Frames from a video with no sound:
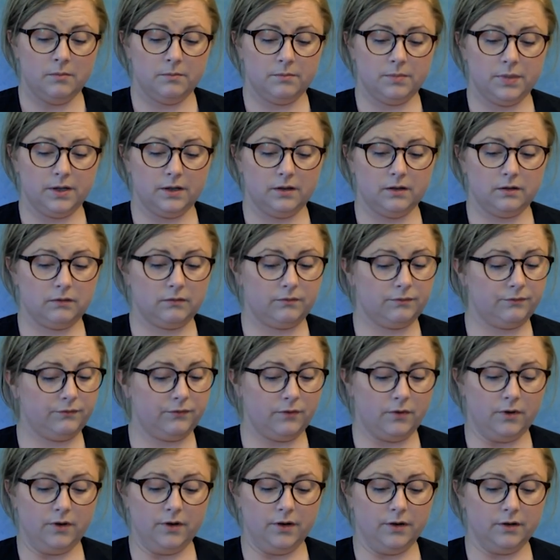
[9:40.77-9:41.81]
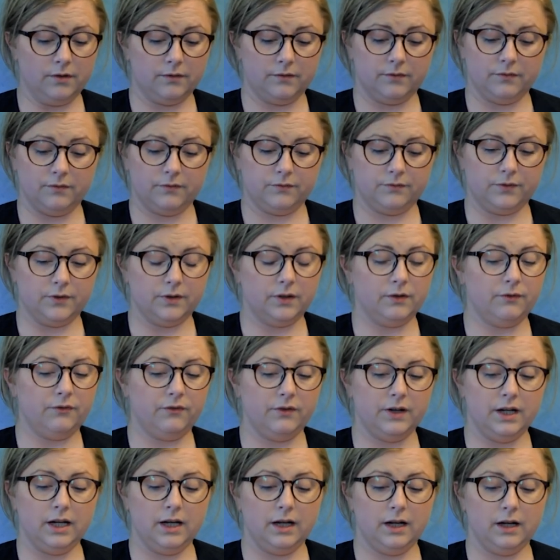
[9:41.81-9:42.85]
But for the
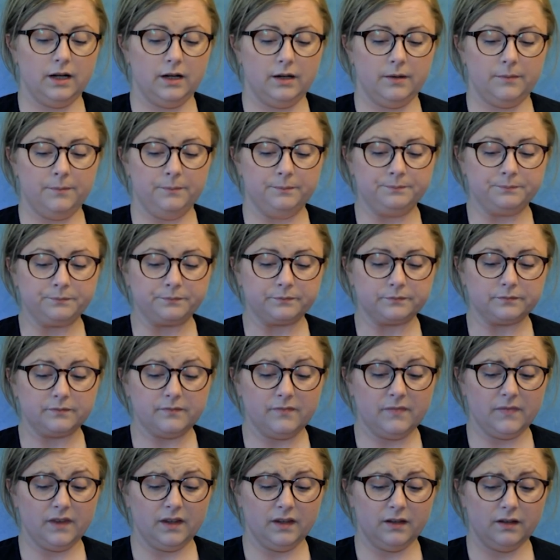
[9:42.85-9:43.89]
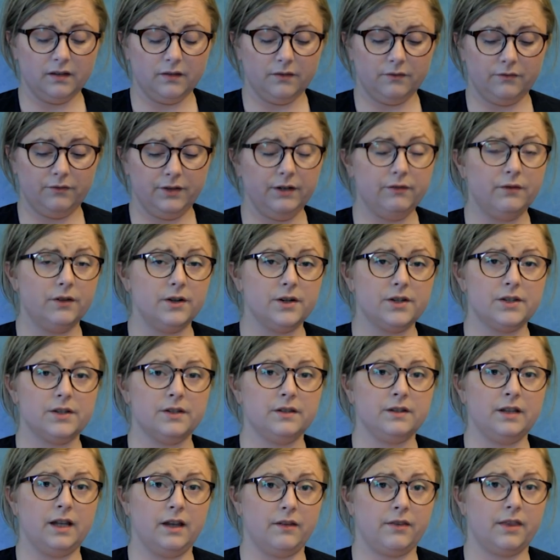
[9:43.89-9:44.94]
free
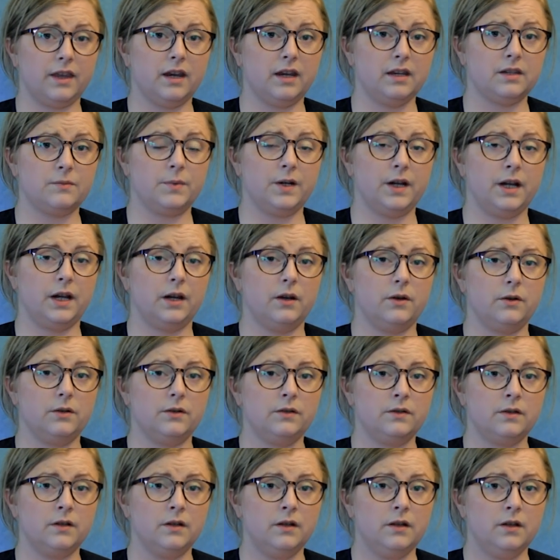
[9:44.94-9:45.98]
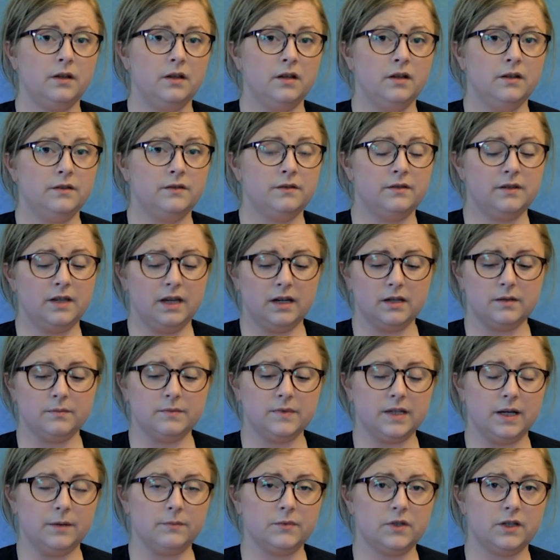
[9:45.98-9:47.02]
version, I think it's pretty good. Take some
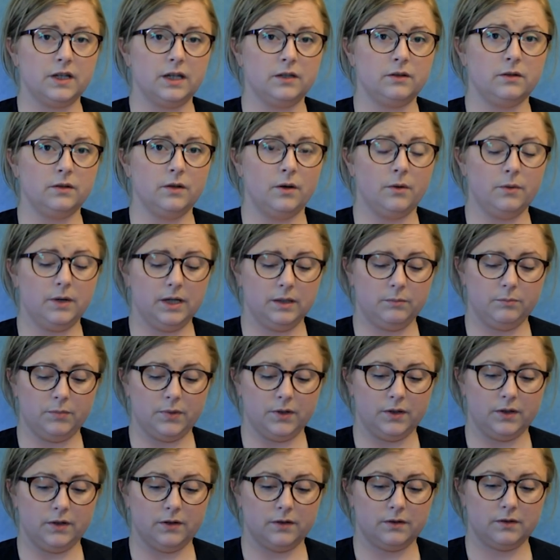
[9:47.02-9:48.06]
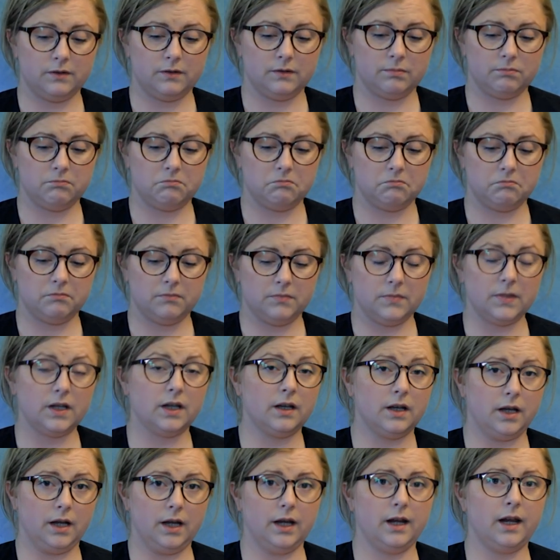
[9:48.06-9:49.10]
time to get to know it, but
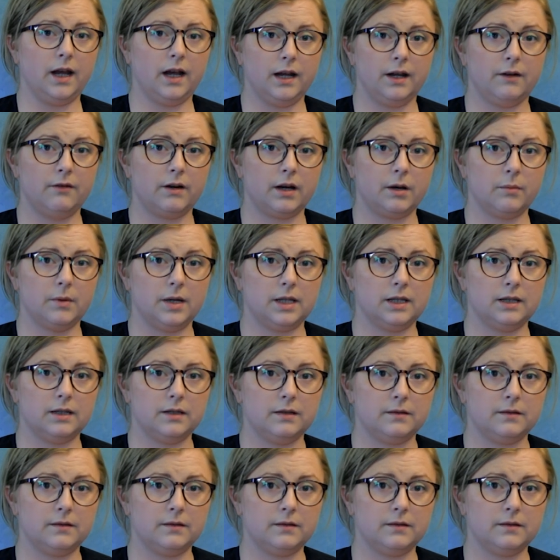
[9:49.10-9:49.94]
I highly recommend.